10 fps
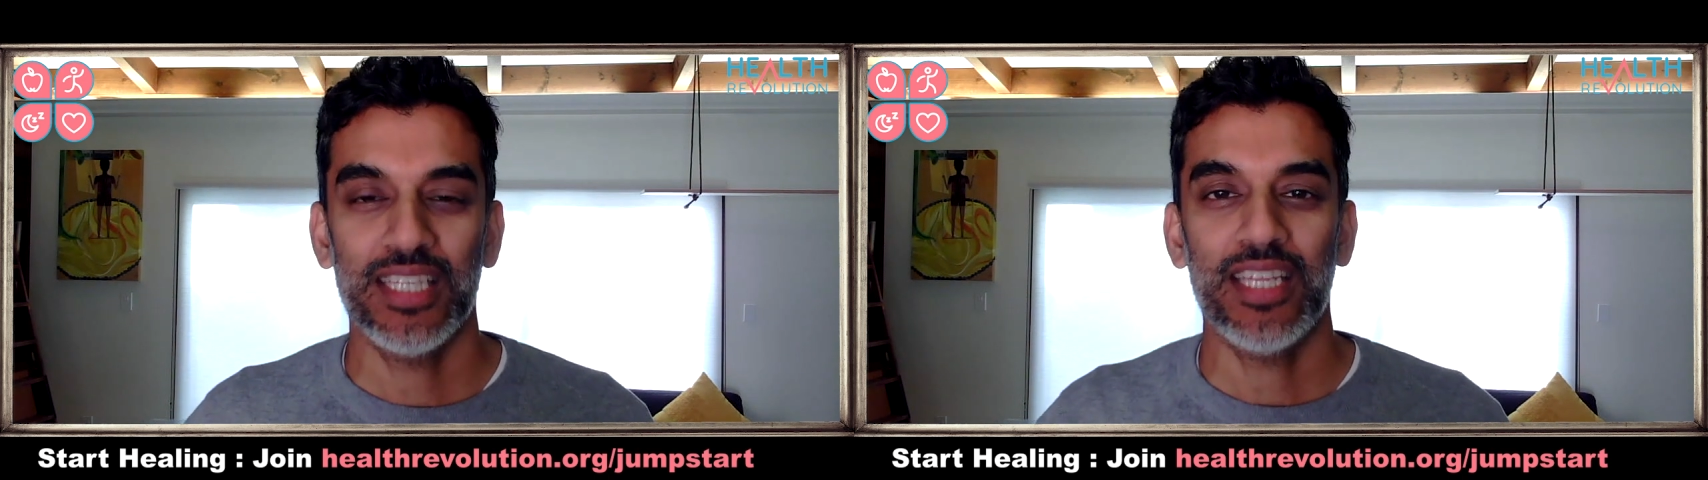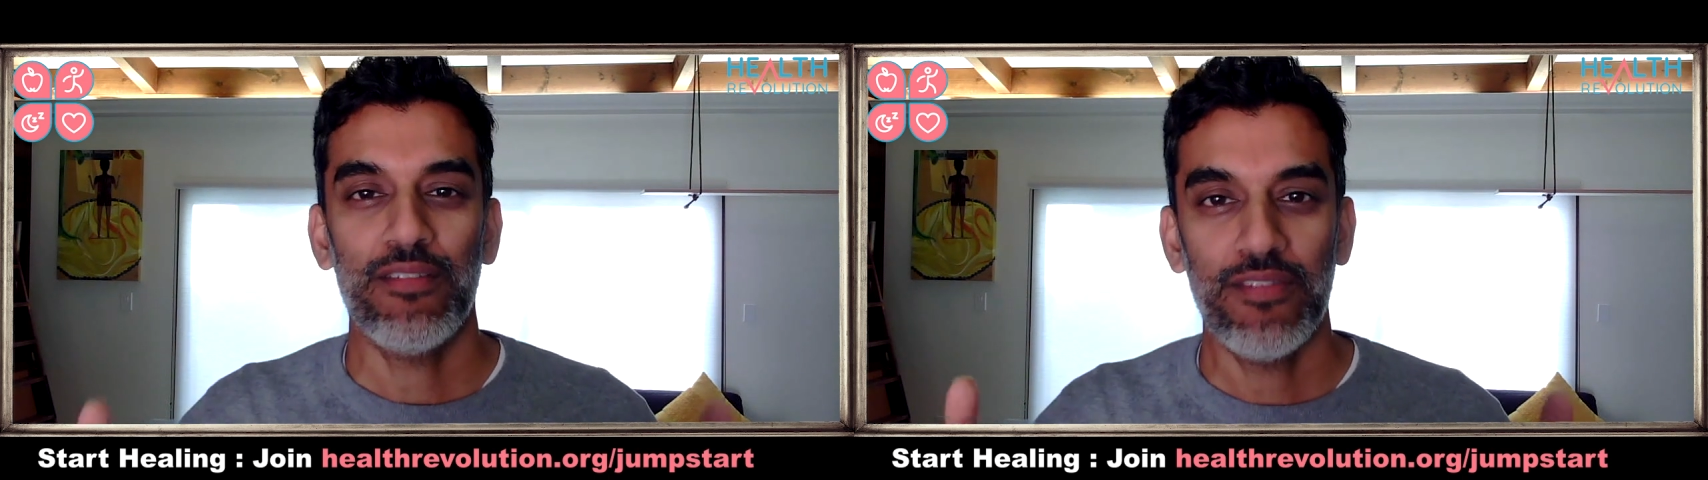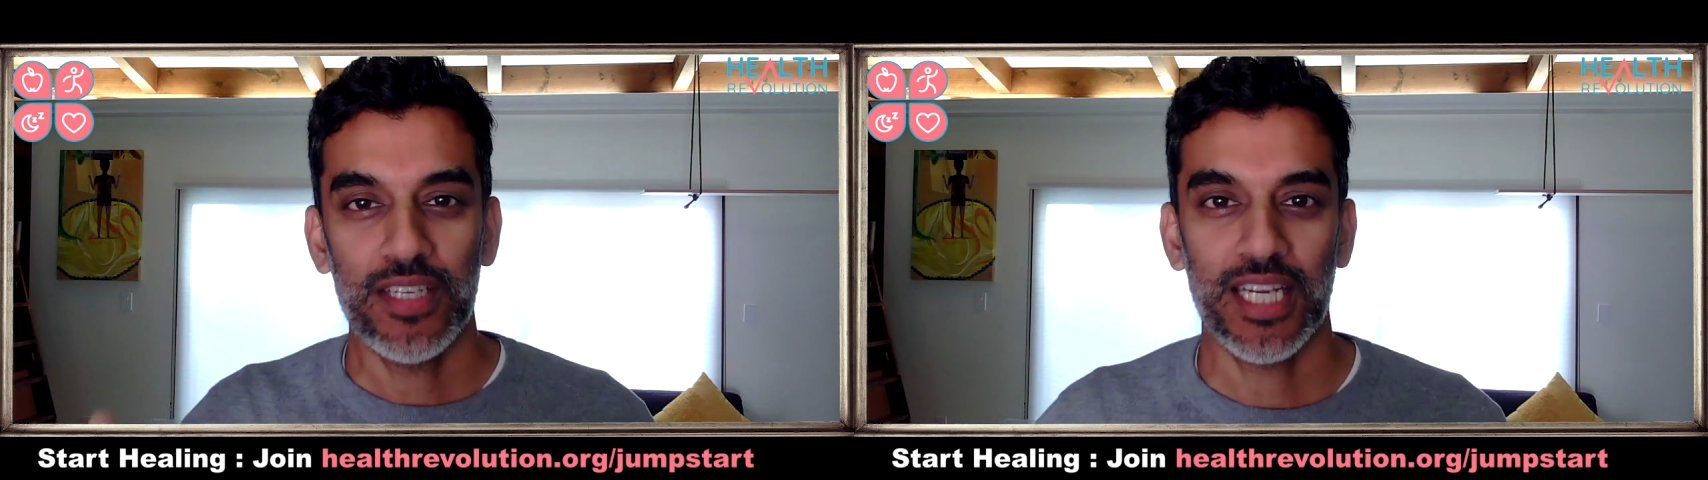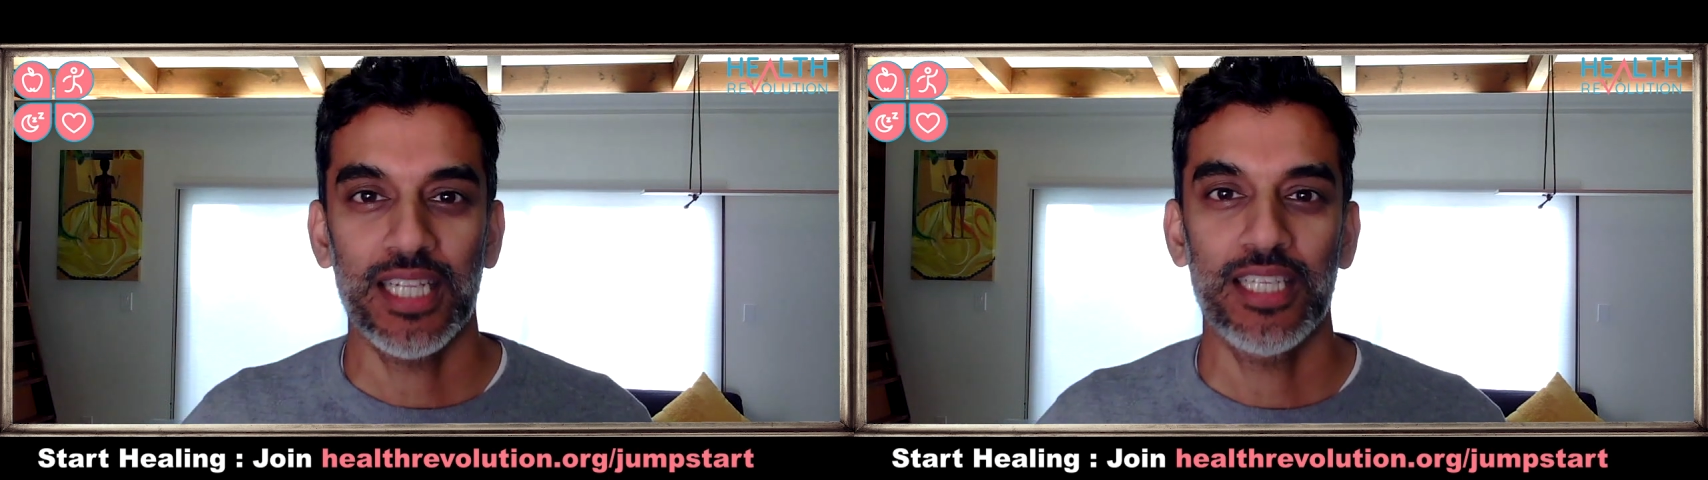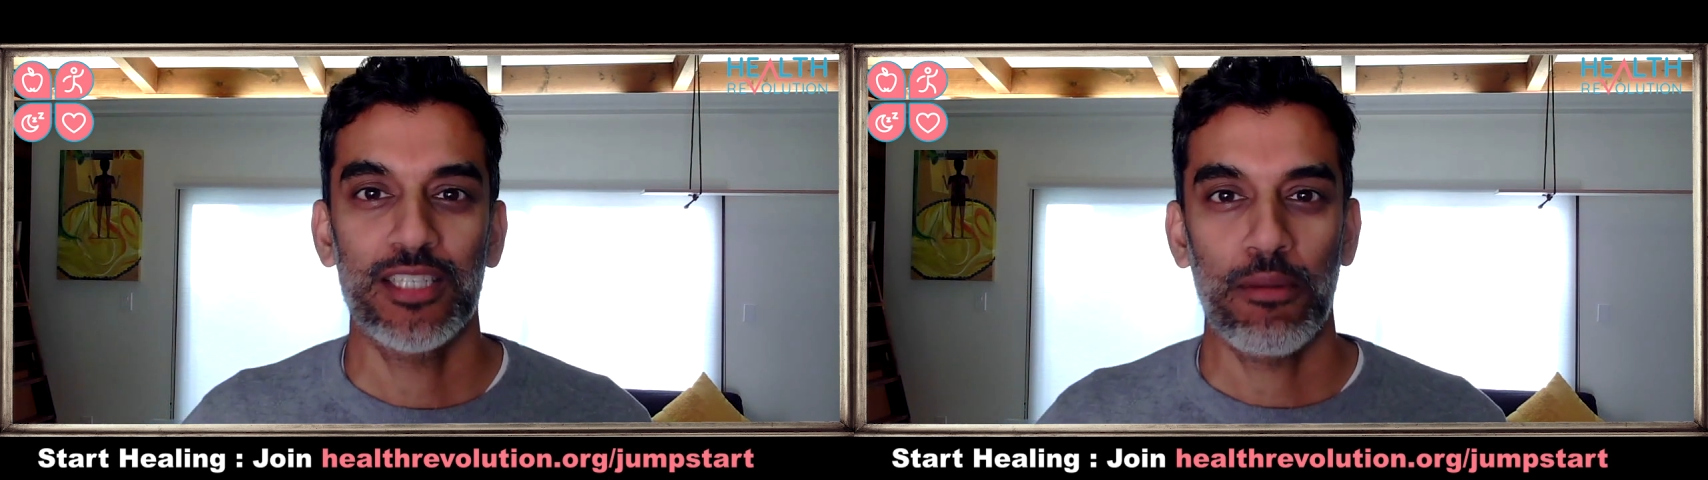in that
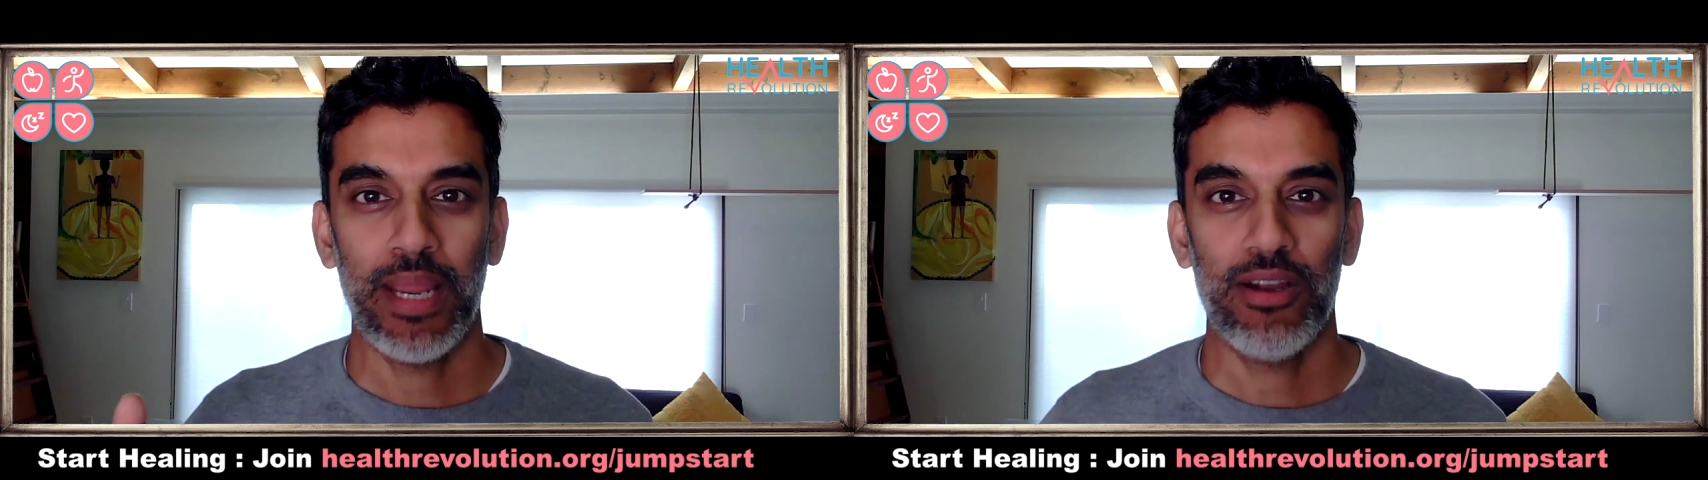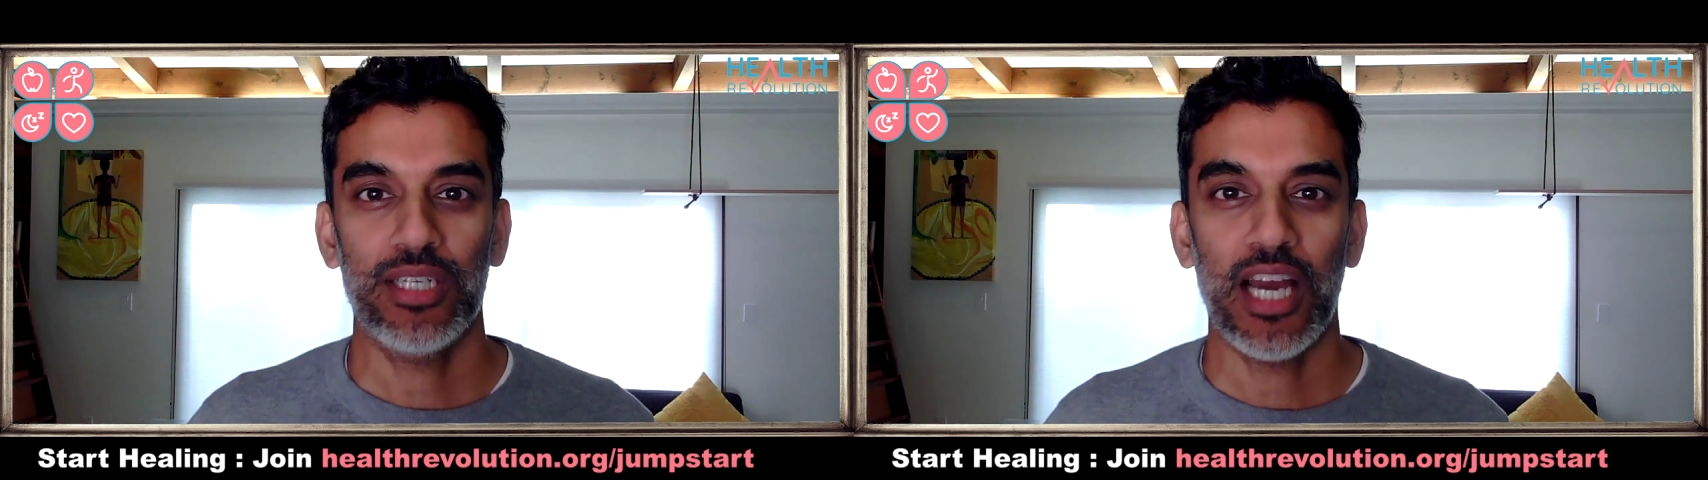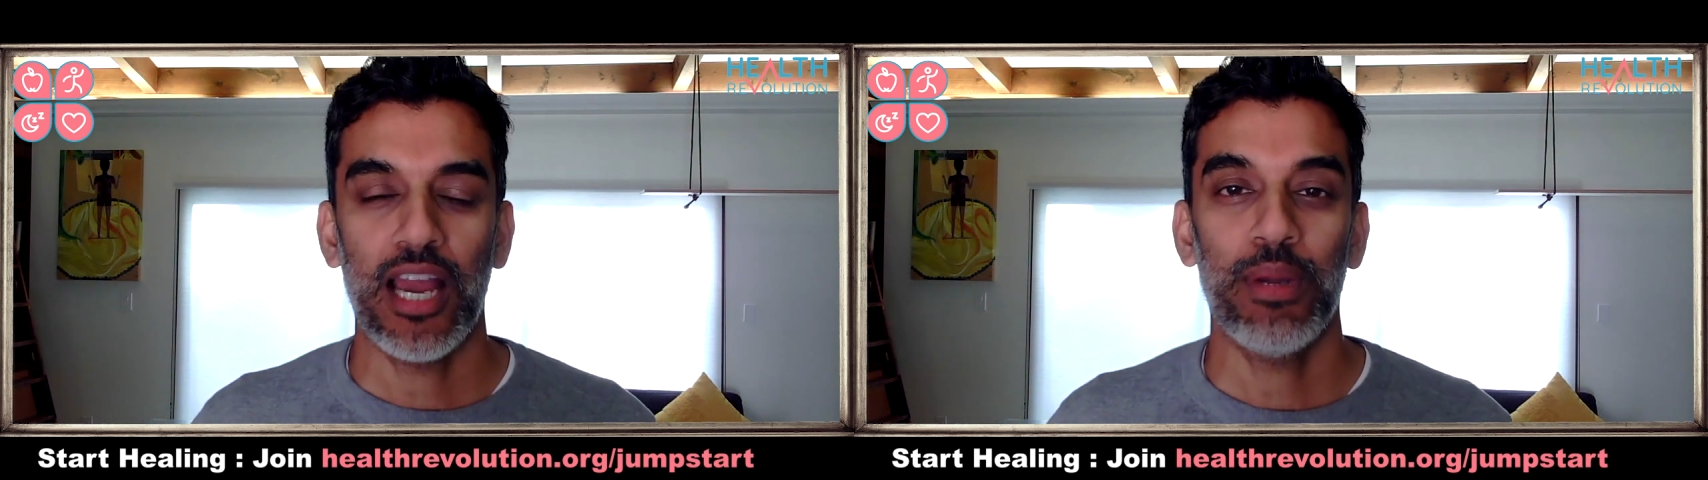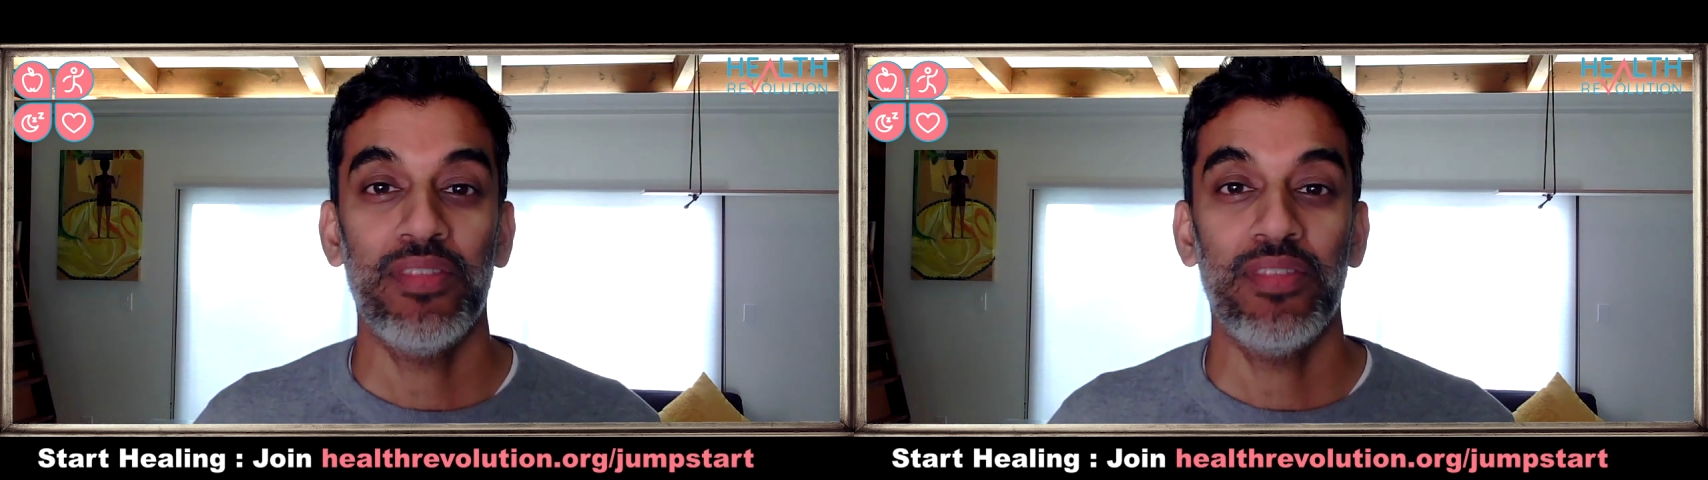physicalist paradigm.